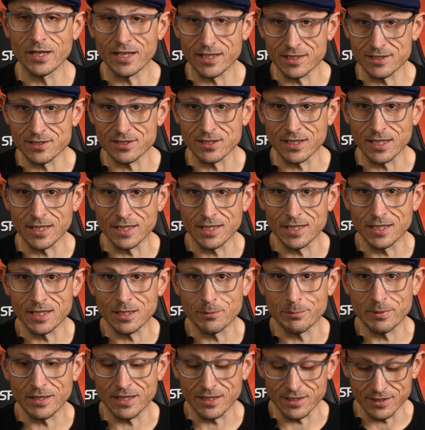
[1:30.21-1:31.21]
excited
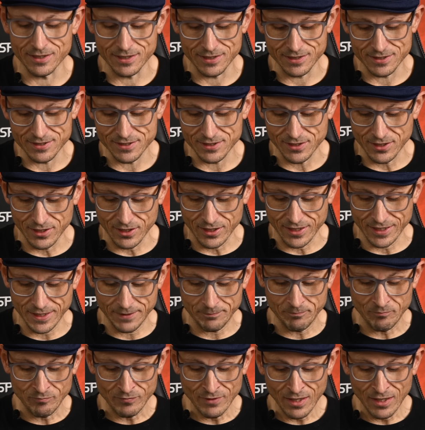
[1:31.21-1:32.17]
about this guy.